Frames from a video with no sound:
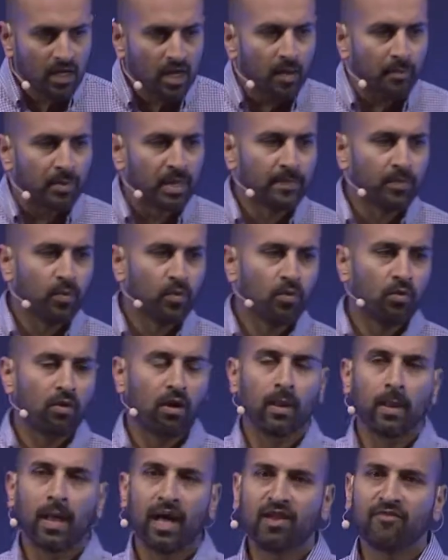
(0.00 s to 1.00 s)

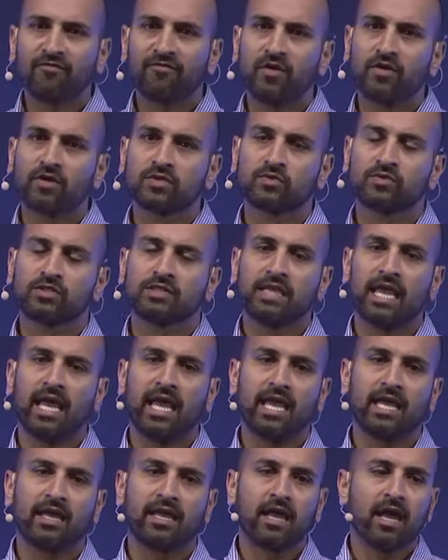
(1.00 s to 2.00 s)
A lot of folks were
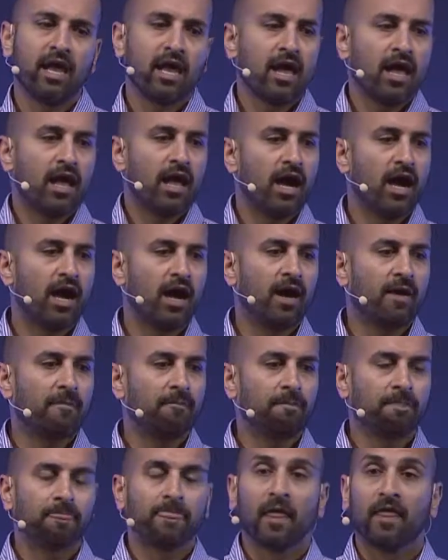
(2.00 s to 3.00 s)
saying
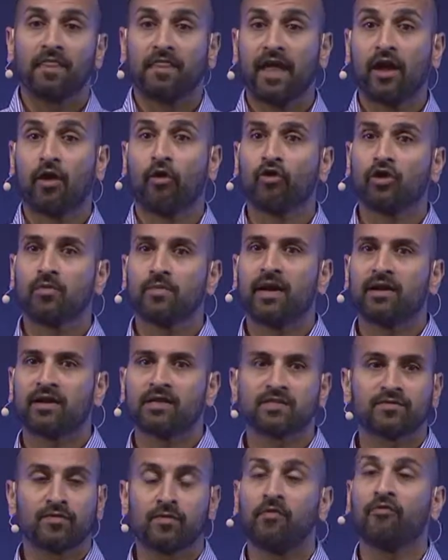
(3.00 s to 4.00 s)
they heard about
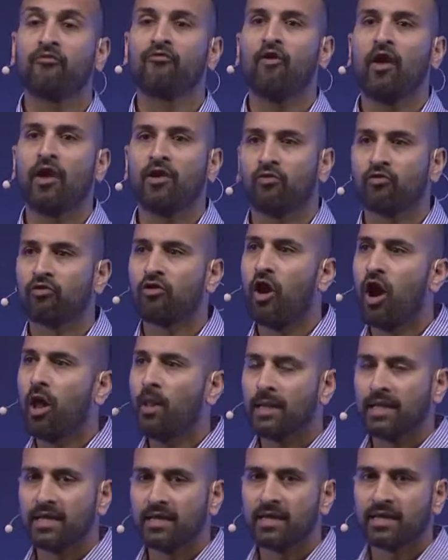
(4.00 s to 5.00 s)
us from a friend or
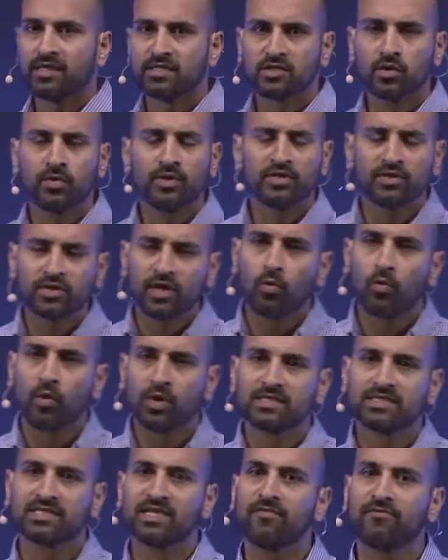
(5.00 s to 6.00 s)
colleague. And so we took it
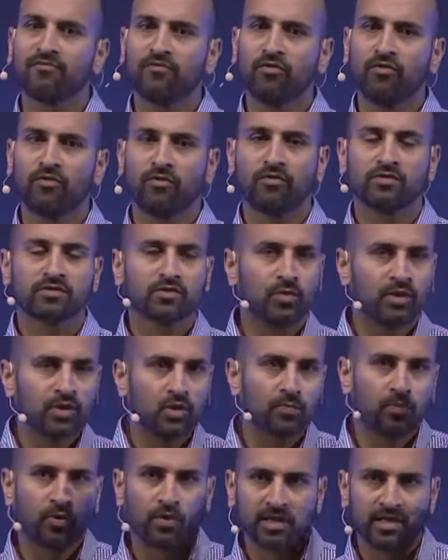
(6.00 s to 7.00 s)
one step further. So when you
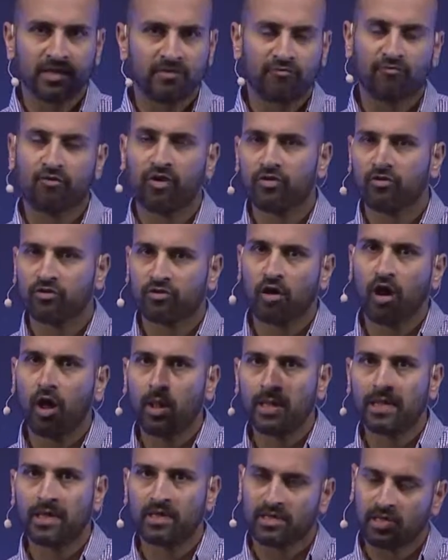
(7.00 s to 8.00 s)
put in a friend or
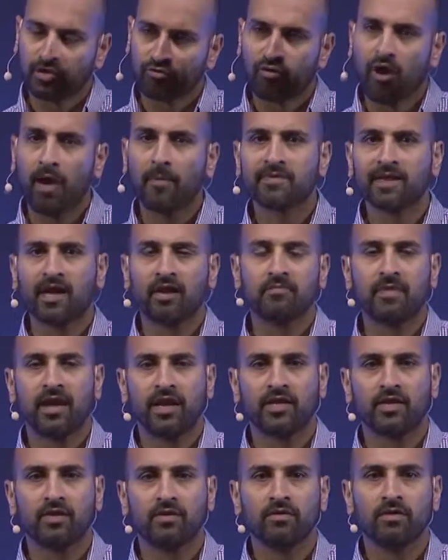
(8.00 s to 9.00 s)
colleague on a drop-down
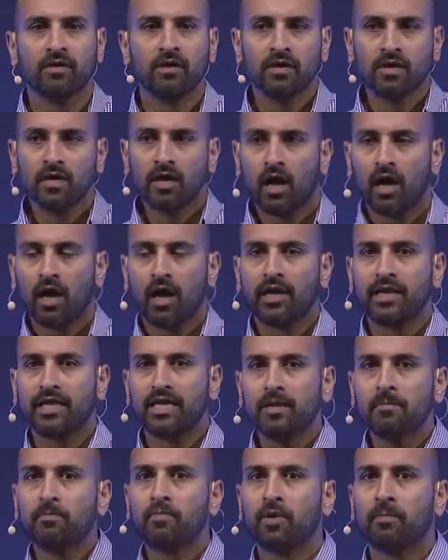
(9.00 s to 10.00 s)
menu, an
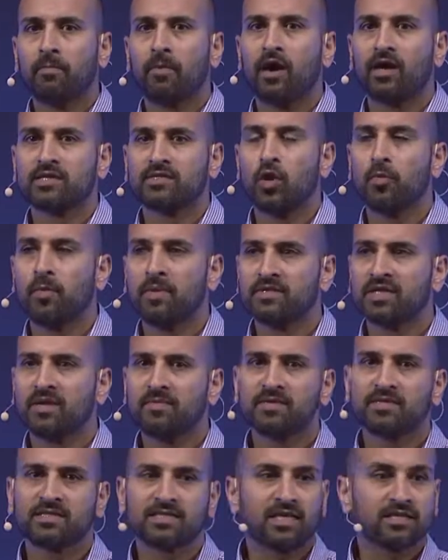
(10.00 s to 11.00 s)
input box opens up
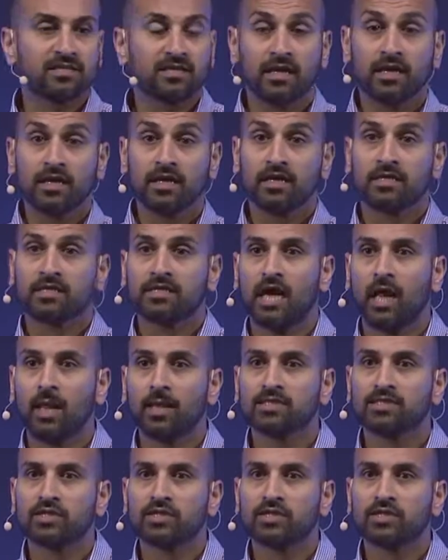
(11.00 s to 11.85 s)
and says, tell us